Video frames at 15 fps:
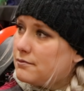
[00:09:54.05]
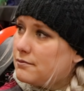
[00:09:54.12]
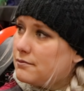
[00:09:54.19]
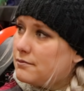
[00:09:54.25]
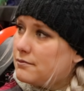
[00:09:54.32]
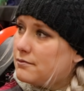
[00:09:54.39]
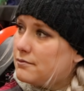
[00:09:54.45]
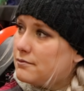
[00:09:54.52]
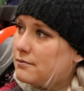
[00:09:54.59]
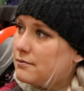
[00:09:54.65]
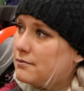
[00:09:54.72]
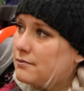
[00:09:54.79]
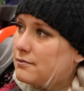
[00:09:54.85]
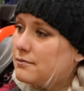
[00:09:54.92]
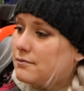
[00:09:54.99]

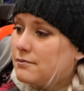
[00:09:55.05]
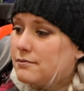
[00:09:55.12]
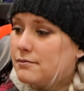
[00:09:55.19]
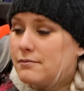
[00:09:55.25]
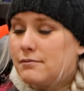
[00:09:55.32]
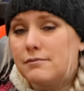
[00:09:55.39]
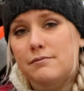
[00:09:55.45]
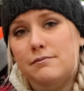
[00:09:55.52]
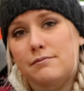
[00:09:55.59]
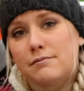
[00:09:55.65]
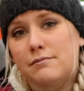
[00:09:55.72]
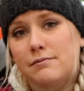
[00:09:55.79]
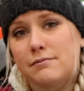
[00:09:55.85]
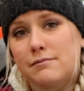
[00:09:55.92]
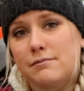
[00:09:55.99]

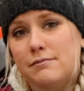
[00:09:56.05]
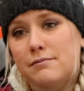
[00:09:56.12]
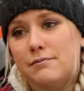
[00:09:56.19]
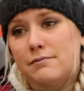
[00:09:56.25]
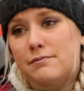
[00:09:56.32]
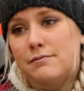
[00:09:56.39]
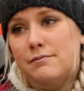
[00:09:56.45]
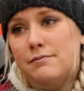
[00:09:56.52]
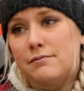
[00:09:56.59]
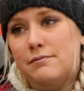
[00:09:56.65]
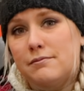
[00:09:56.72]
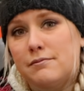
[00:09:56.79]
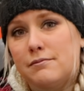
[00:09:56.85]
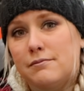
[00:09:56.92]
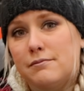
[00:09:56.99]

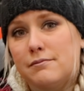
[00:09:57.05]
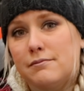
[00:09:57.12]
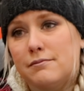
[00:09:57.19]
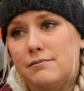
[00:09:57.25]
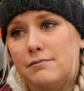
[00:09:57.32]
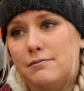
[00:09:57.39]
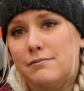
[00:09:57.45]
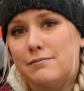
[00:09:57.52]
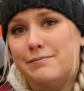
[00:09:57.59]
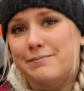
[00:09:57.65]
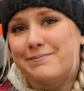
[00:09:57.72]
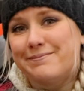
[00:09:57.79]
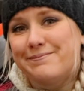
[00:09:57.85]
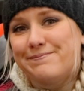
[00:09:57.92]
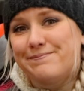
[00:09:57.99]

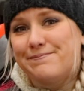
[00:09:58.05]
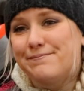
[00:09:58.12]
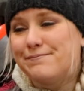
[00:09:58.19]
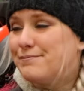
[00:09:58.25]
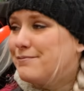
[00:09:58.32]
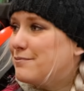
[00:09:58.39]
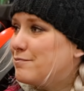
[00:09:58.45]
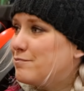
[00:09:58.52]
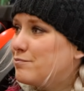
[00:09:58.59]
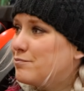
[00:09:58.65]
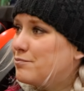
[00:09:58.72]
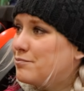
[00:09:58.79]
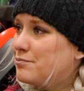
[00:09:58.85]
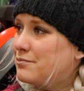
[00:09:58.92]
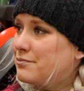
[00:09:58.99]

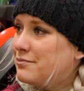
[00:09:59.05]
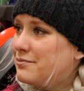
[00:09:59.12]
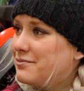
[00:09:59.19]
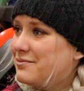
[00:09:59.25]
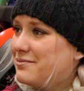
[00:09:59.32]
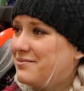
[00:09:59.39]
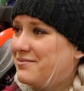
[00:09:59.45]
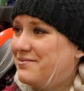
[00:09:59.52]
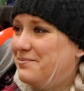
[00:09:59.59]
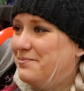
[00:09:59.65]
(silent)